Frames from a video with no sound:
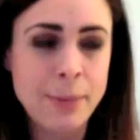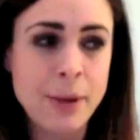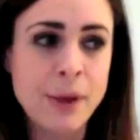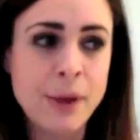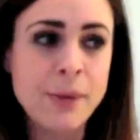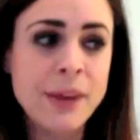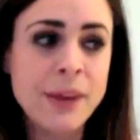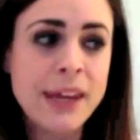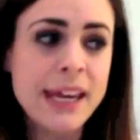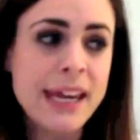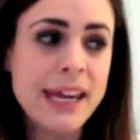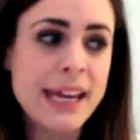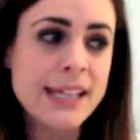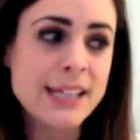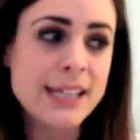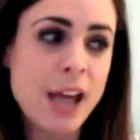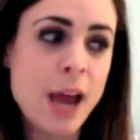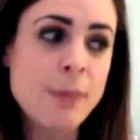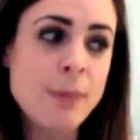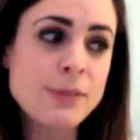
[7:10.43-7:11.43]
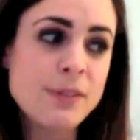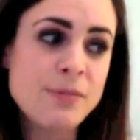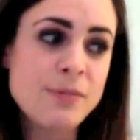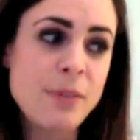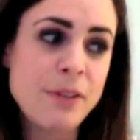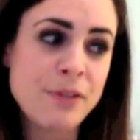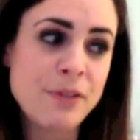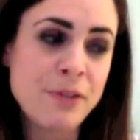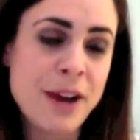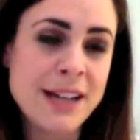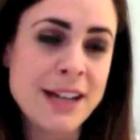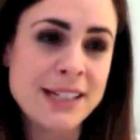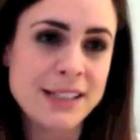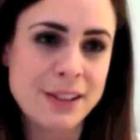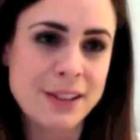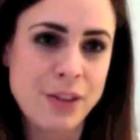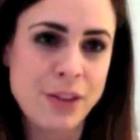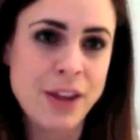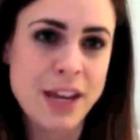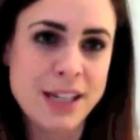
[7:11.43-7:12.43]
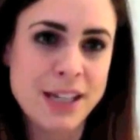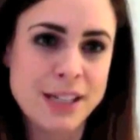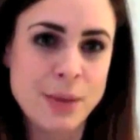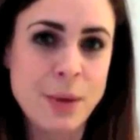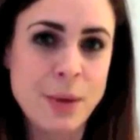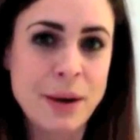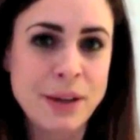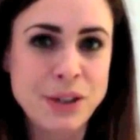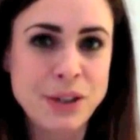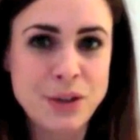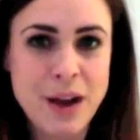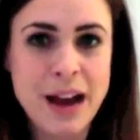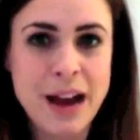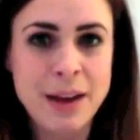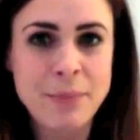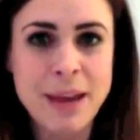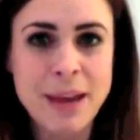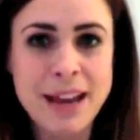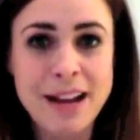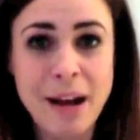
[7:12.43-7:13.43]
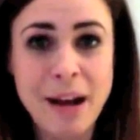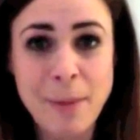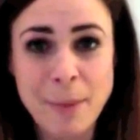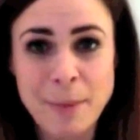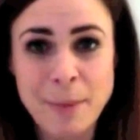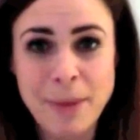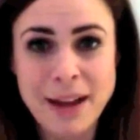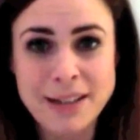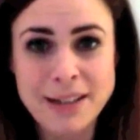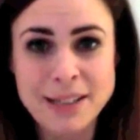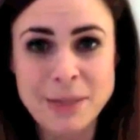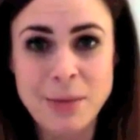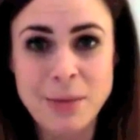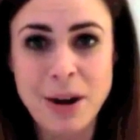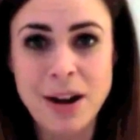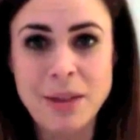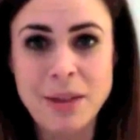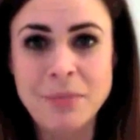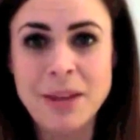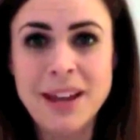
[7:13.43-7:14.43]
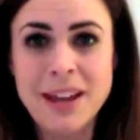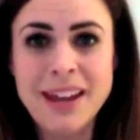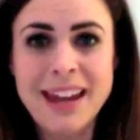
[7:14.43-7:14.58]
But in terms of my friend at the theatre wearing drag makeup in pantomime